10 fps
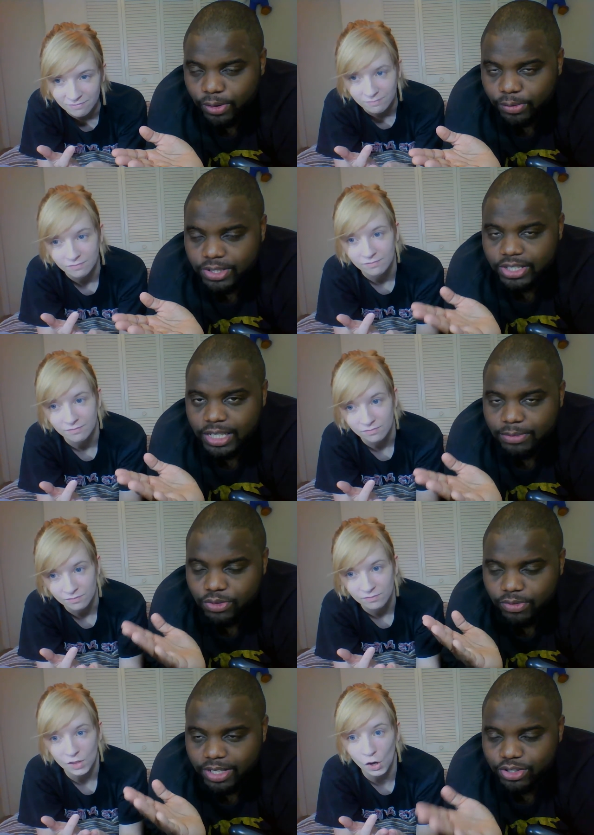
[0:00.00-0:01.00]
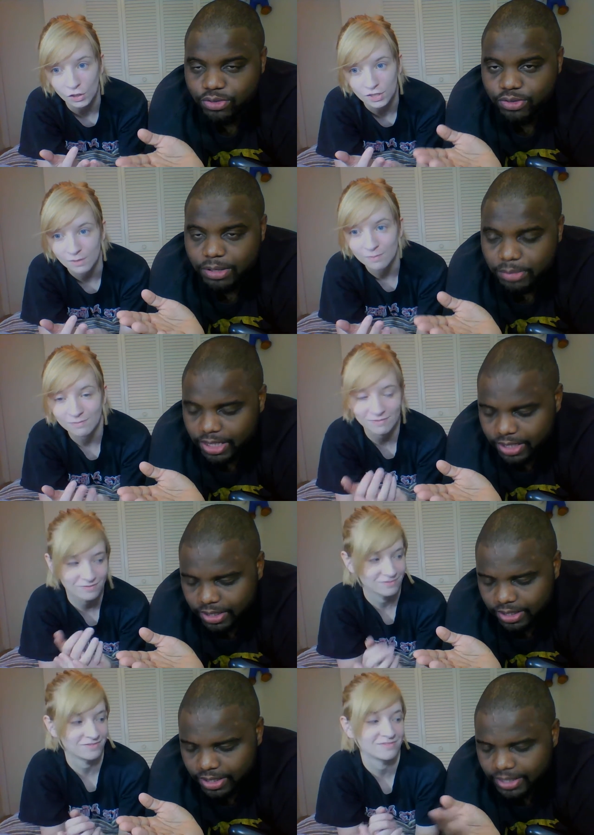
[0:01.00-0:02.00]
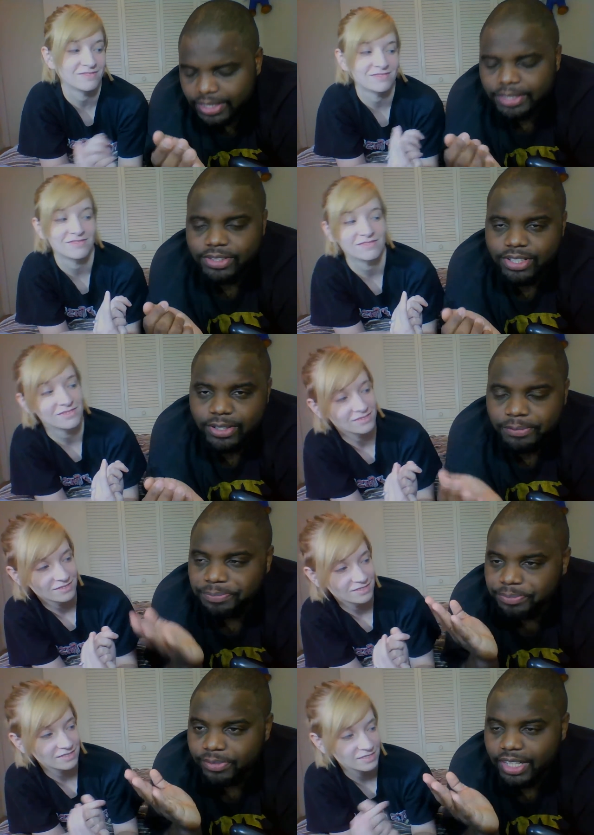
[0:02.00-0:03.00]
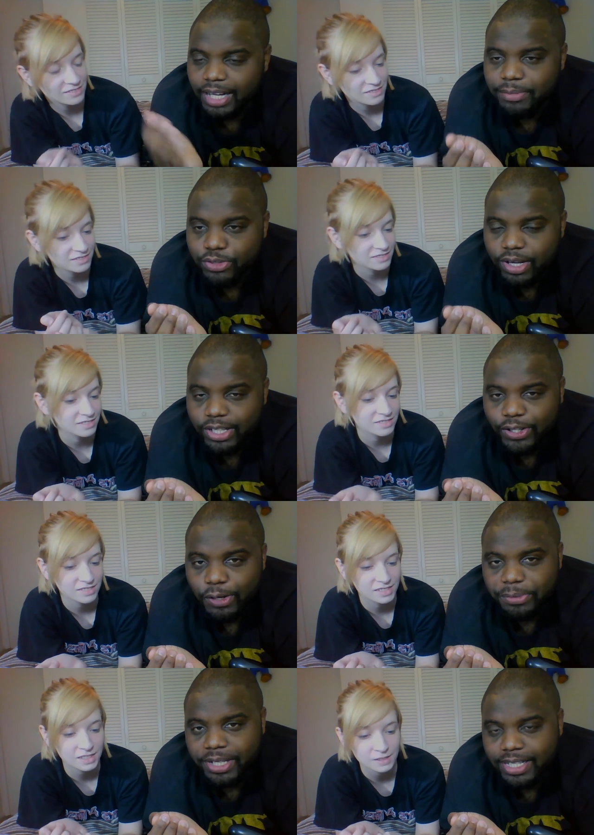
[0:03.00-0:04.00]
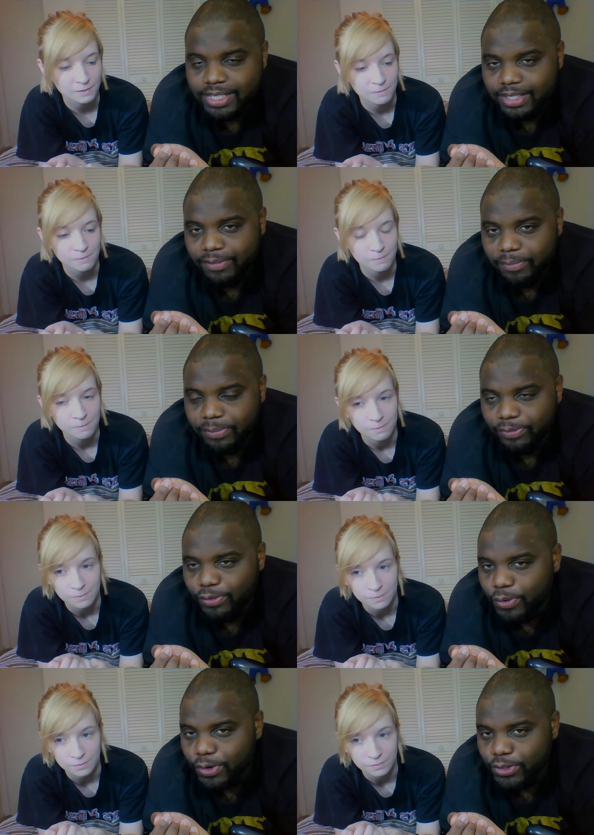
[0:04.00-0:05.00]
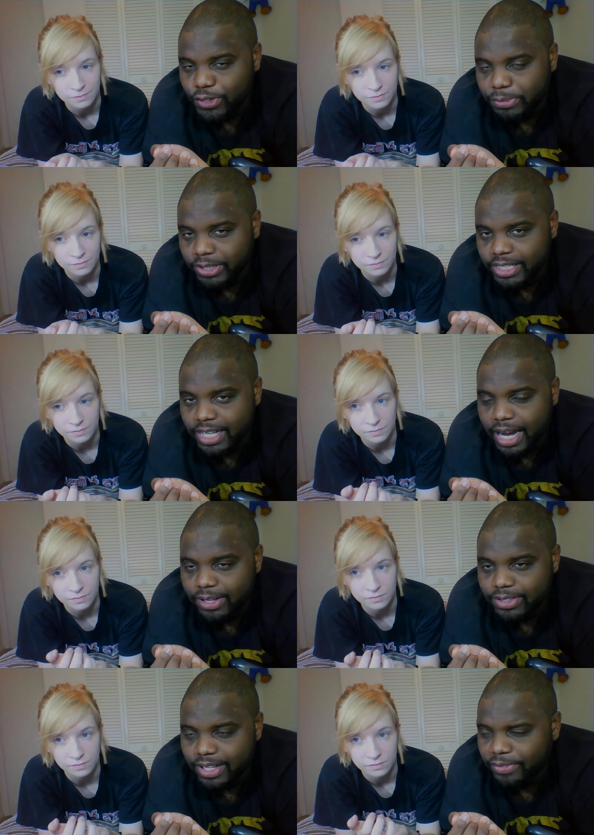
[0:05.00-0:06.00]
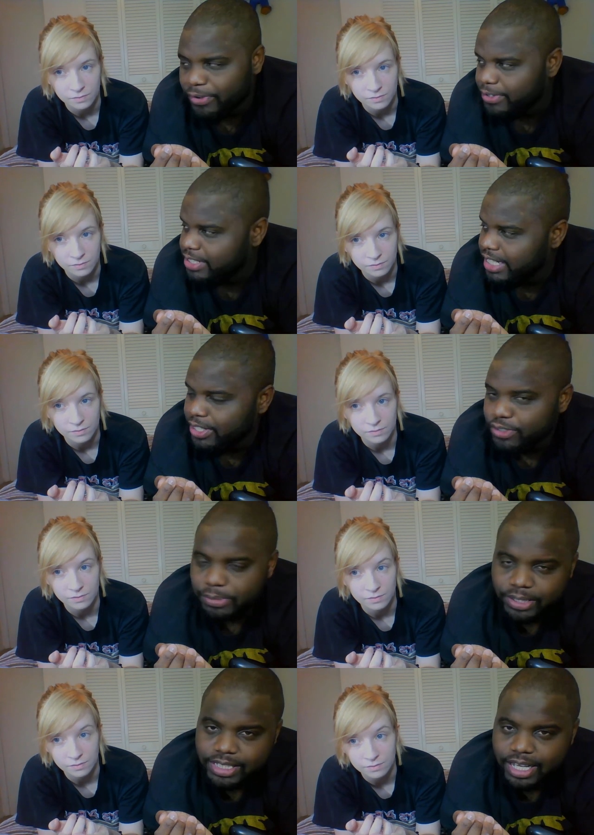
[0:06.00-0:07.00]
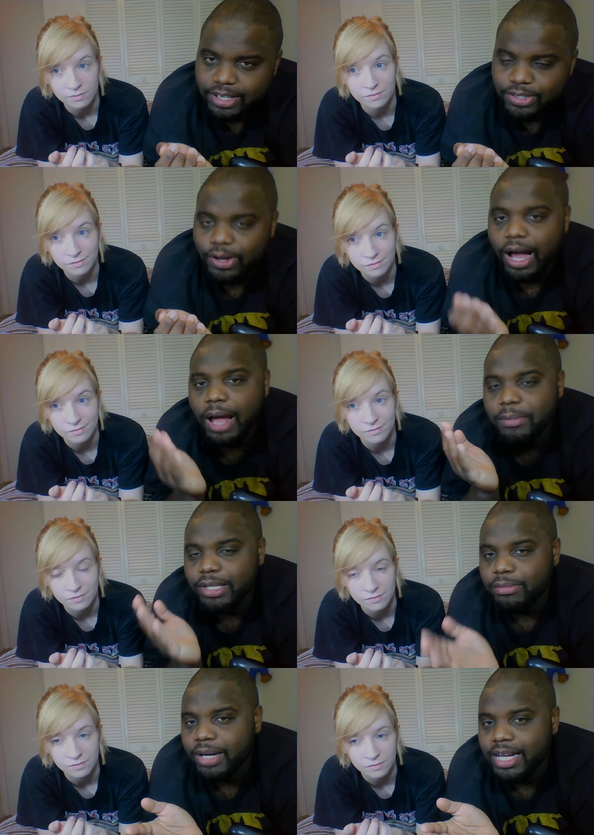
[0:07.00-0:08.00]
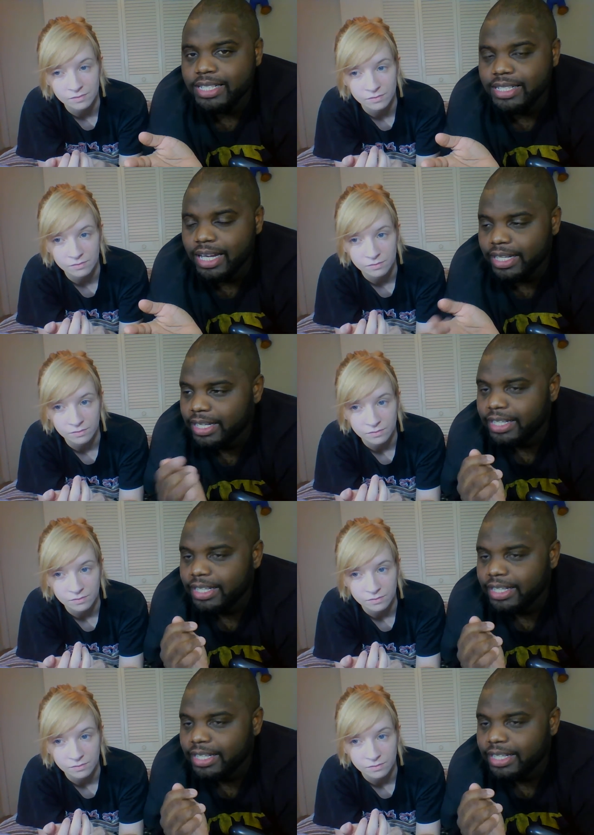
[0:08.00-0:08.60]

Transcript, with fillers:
Speaker 1: which seems extremely awesome. good. So I'd much rather go up against four AAA titles than 13 AAA titles. So I'm in the mindset